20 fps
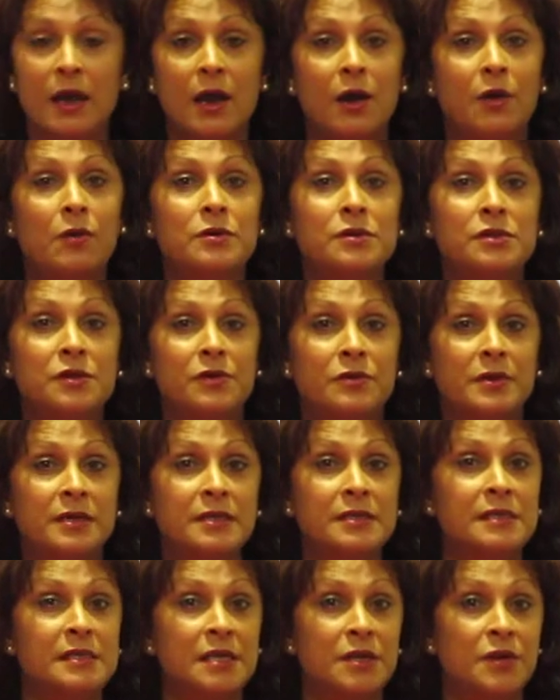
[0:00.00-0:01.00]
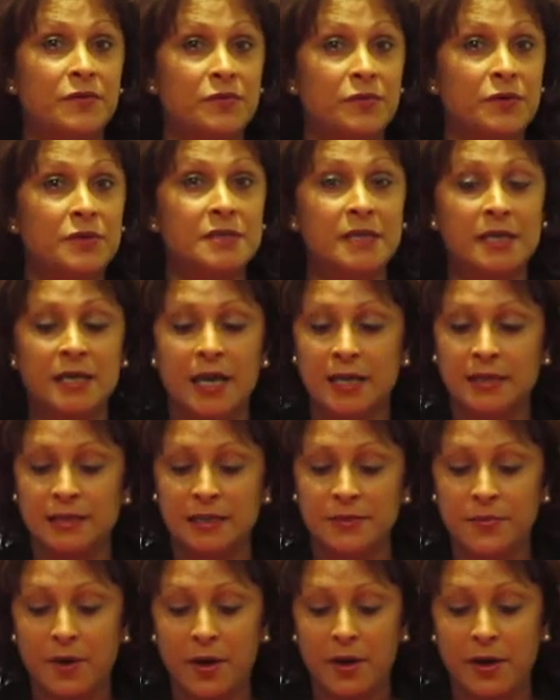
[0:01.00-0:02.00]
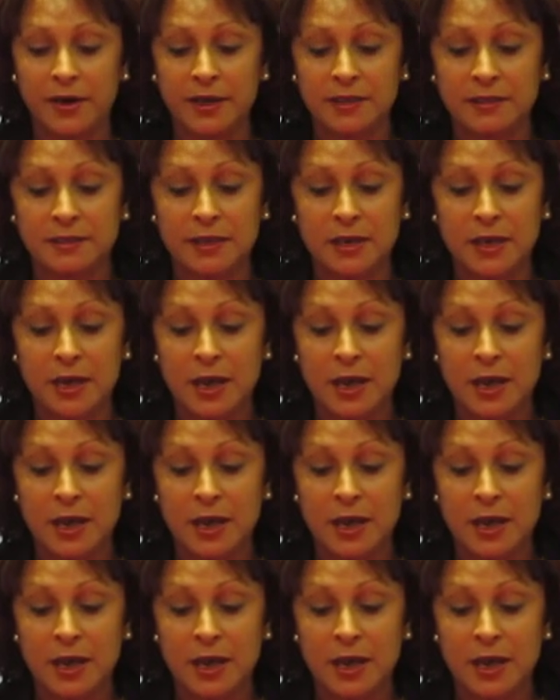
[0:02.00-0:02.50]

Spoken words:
Also, instead of using antibiotics,